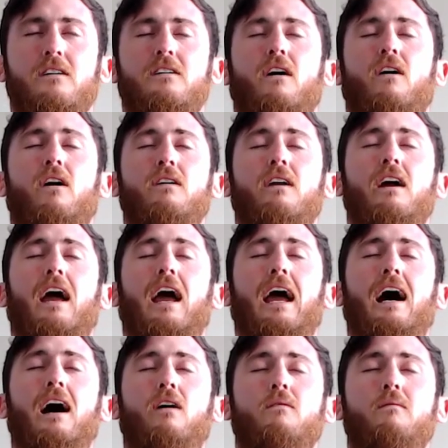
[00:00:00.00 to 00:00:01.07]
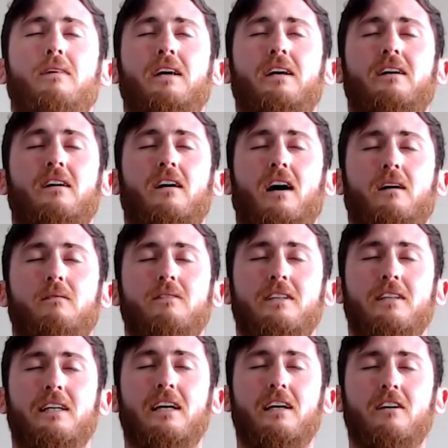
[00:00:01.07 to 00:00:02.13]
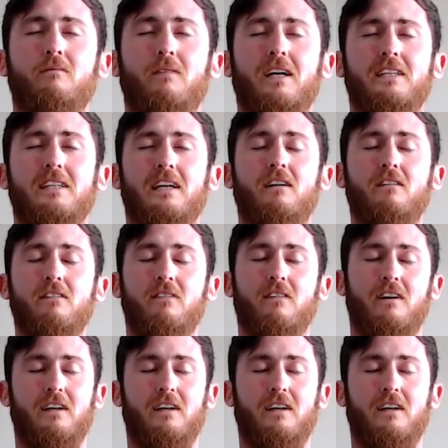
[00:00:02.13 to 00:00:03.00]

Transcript: God, help me. I'm scared of myself